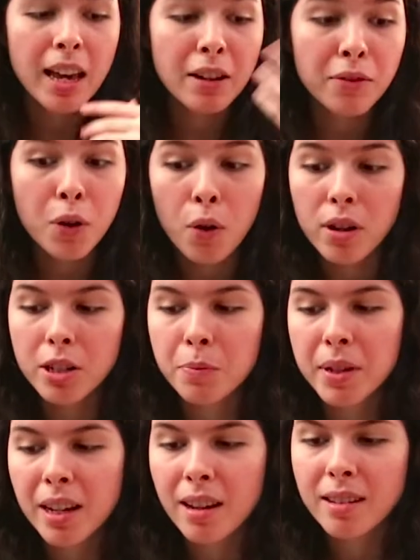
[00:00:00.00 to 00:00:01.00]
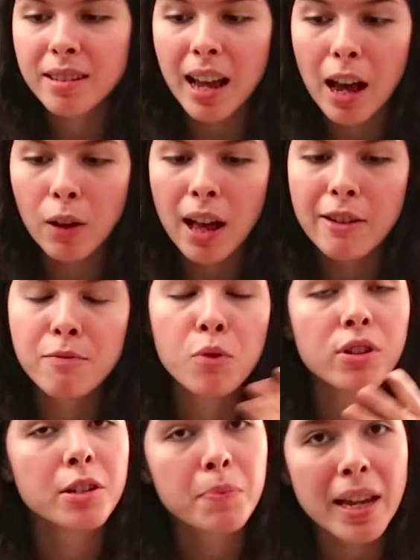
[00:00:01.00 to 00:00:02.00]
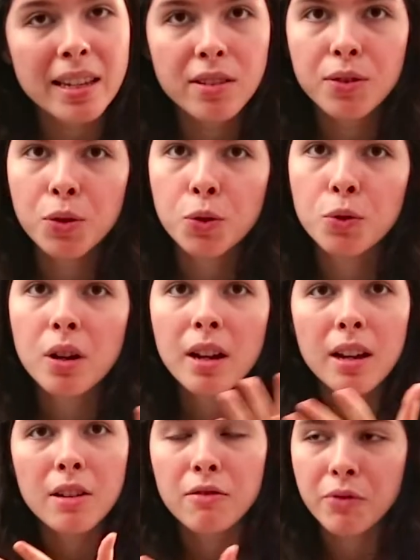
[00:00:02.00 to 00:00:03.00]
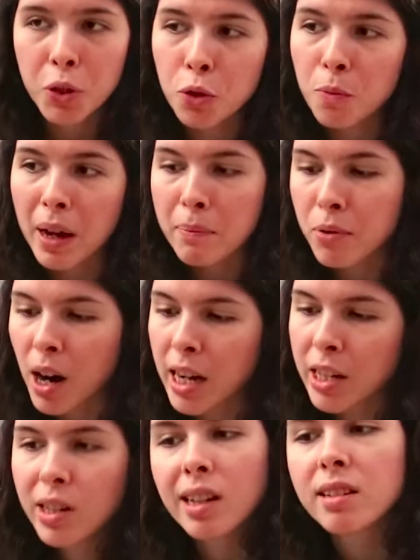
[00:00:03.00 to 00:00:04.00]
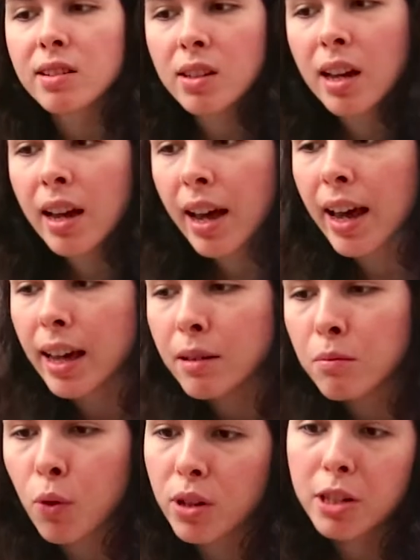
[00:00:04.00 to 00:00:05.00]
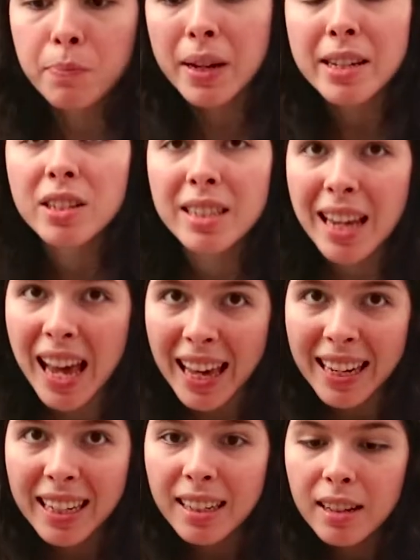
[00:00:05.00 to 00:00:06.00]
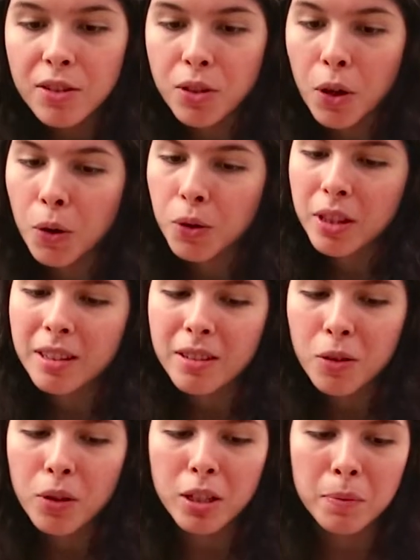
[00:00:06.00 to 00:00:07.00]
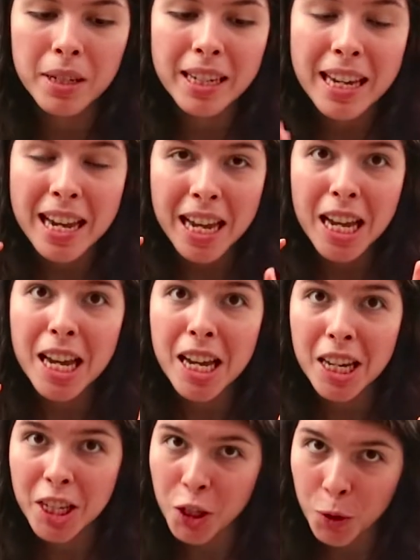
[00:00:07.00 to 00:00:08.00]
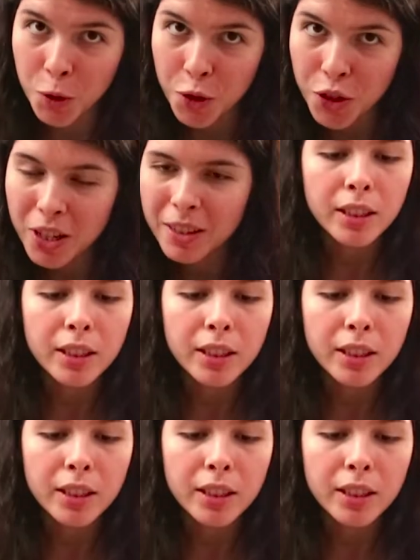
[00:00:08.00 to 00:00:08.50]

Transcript: And of course, because I'll have more space to view my projects and more space to edit. So this is going to be huge.